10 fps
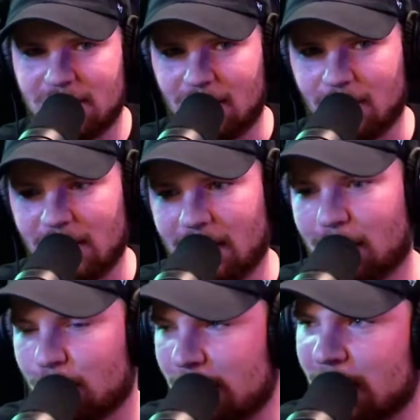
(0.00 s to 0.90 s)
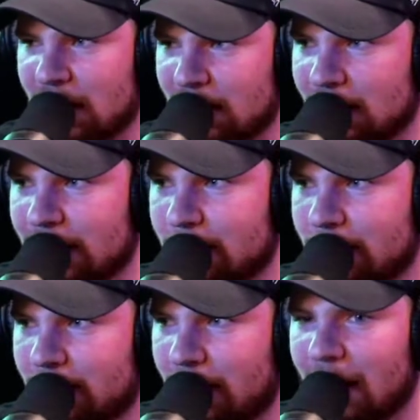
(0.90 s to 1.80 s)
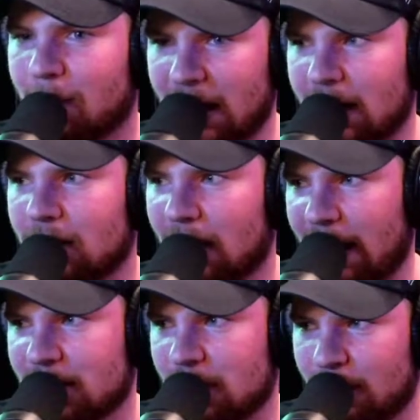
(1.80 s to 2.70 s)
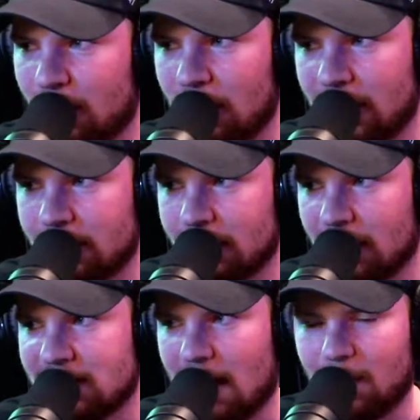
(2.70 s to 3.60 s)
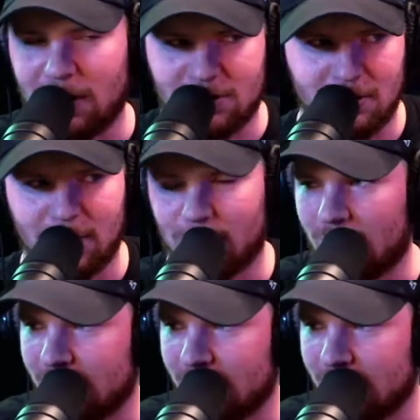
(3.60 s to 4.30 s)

only like a 3-minute clip, but I paid the extra $400 on top of my streaming price.